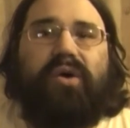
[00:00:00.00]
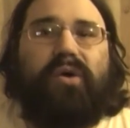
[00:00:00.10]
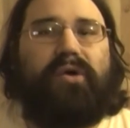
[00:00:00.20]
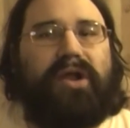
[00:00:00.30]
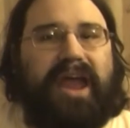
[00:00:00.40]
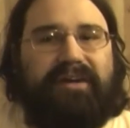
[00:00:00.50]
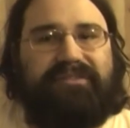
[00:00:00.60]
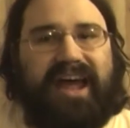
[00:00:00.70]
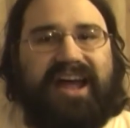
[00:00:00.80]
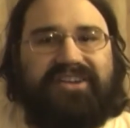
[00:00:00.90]
or
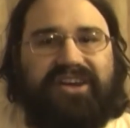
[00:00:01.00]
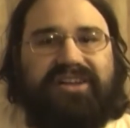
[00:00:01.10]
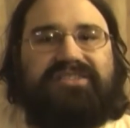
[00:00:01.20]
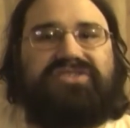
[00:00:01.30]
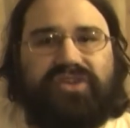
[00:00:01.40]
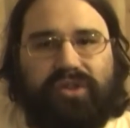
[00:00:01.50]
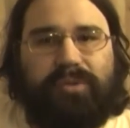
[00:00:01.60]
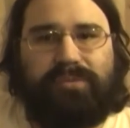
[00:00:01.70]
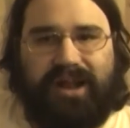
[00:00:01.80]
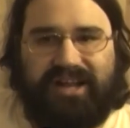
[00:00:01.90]
have not done
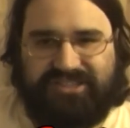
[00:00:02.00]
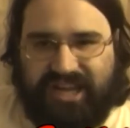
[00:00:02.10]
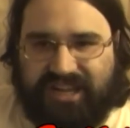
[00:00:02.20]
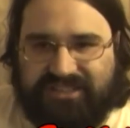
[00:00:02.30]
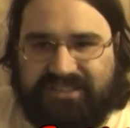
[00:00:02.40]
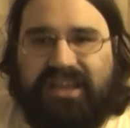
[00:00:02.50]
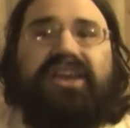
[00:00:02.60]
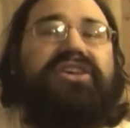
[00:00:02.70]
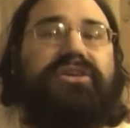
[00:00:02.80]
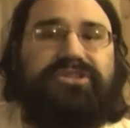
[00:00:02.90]
solo projects,
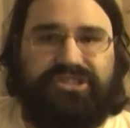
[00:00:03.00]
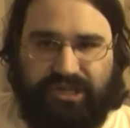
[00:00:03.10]
you